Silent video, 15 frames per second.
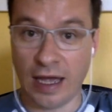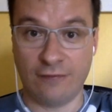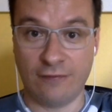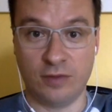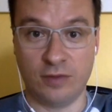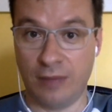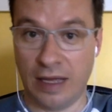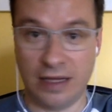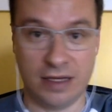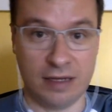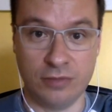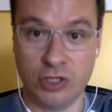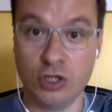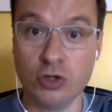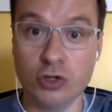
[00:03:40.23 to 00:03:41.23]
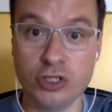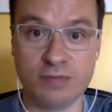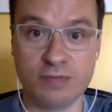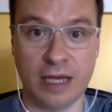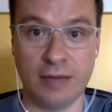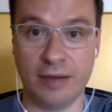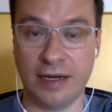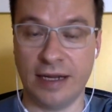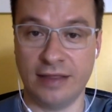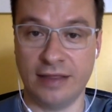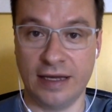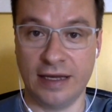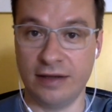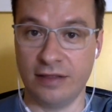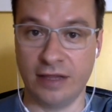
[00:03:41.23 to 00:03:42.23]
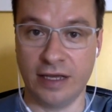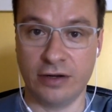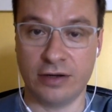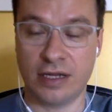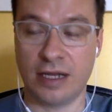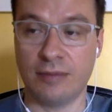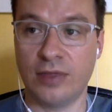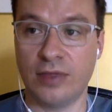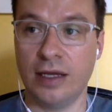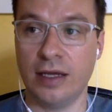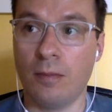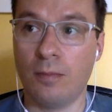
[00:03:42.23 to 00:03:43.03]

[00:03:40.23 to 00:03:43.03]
have to pay some huge payment at the end of the year or something.